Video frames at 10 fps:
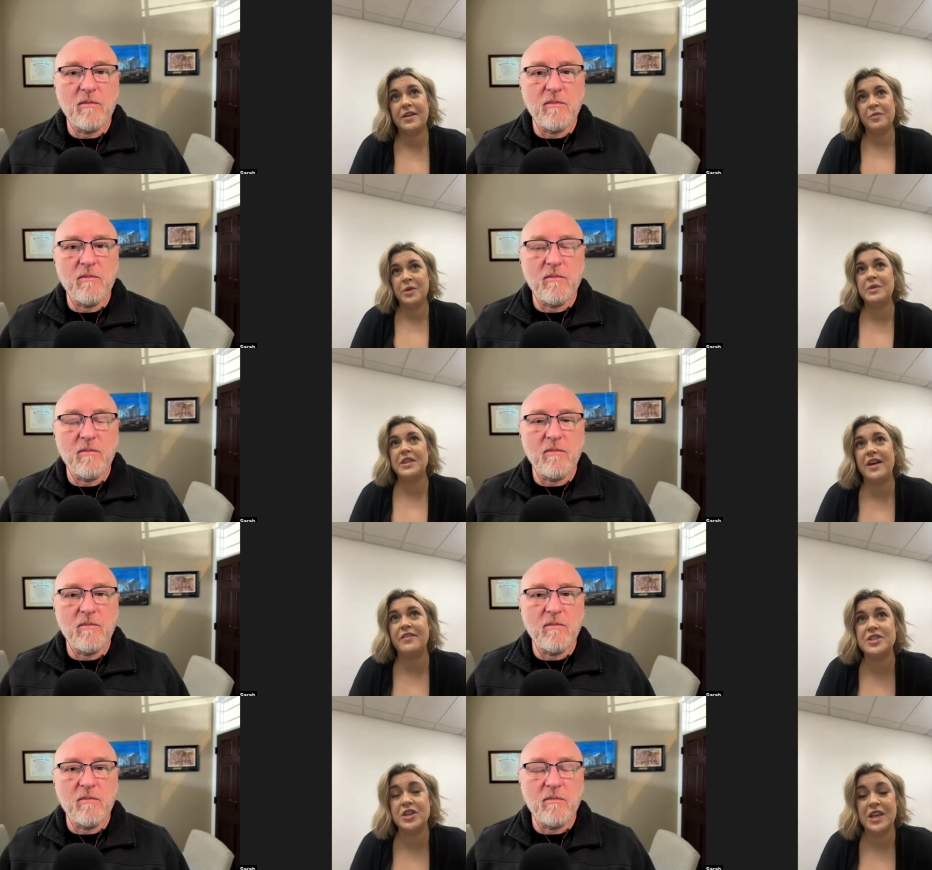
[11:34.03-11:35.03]
Speaker 1: we would love
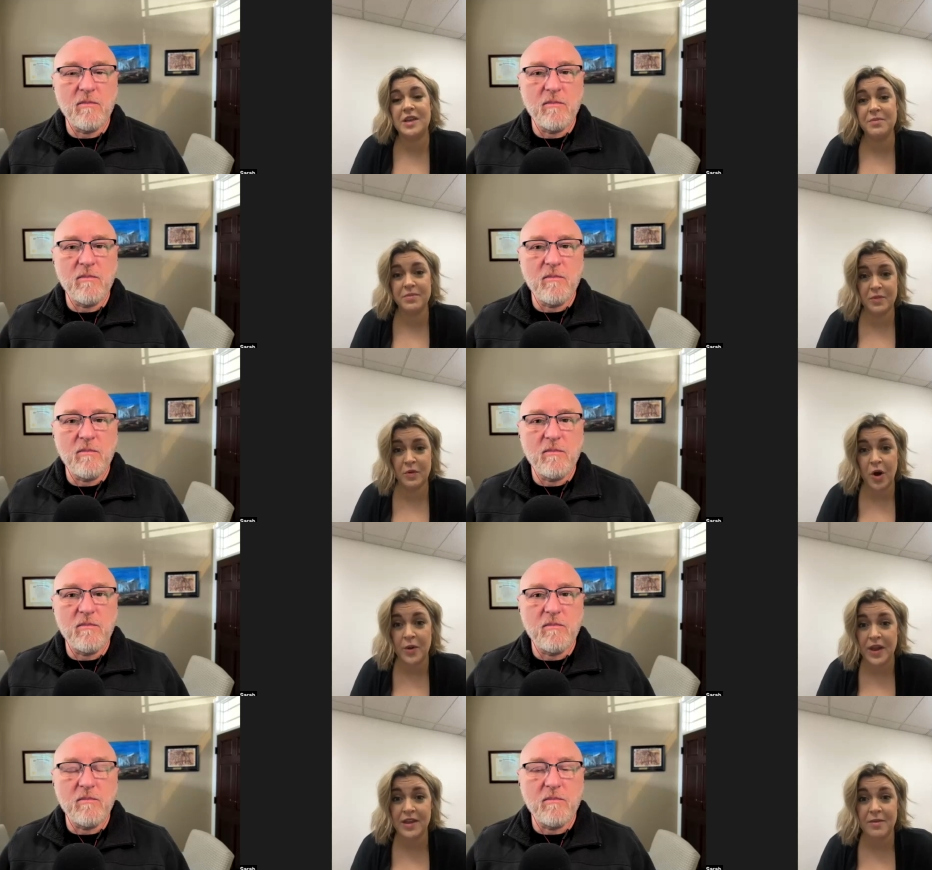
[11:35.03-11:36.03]
to keep
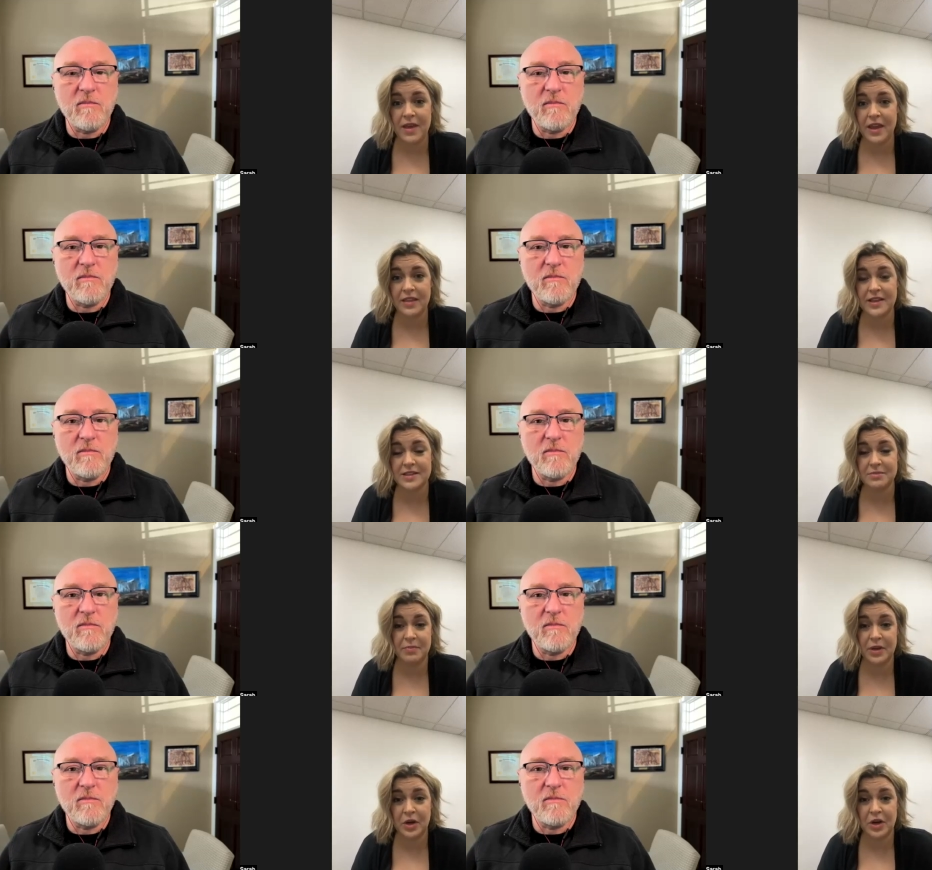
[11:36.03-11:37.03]
growing and making this
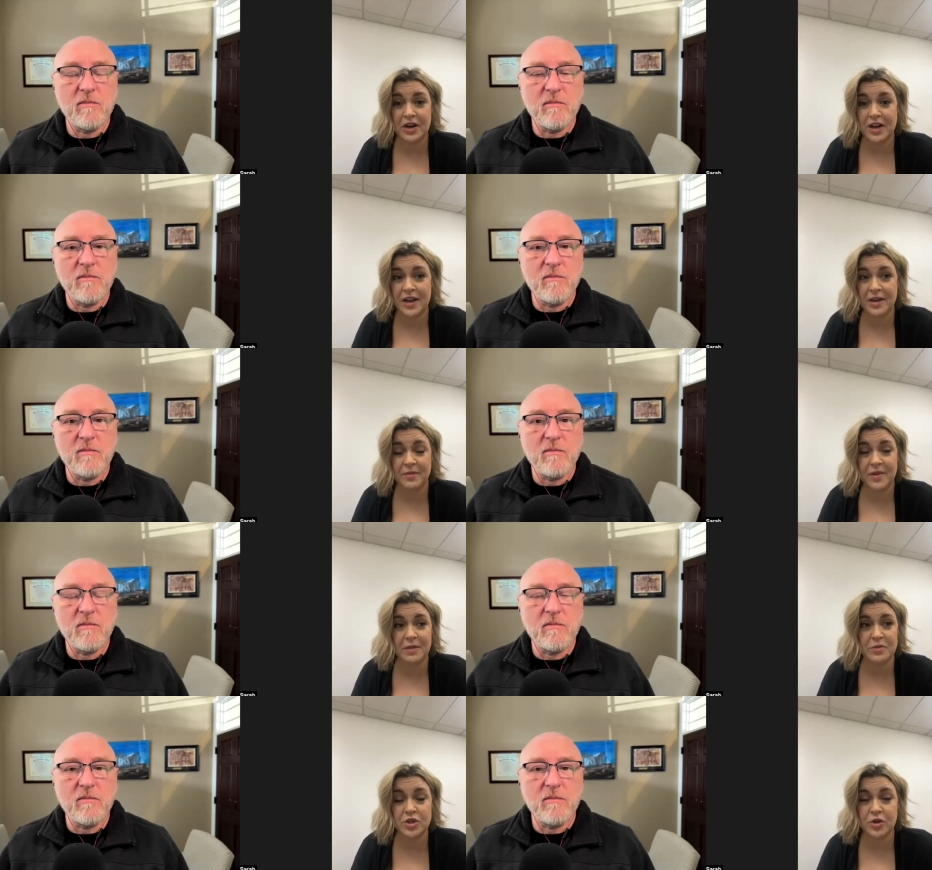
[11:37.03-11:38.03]
bigger.
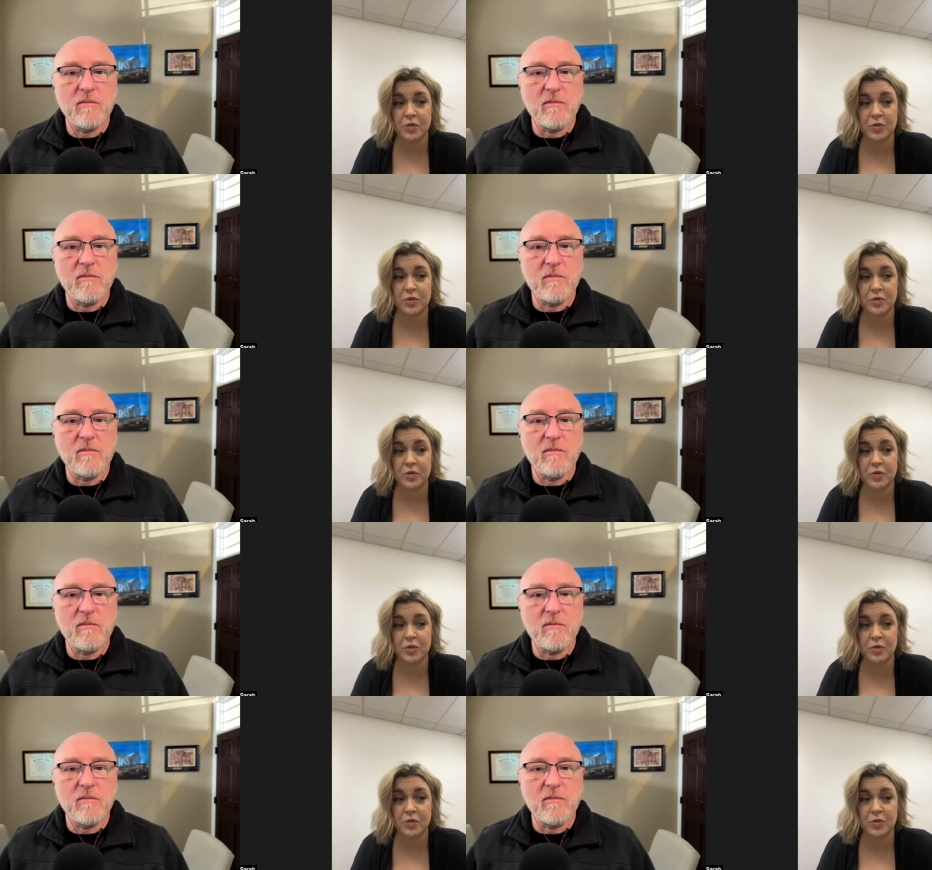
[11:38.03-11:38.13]
I'm sure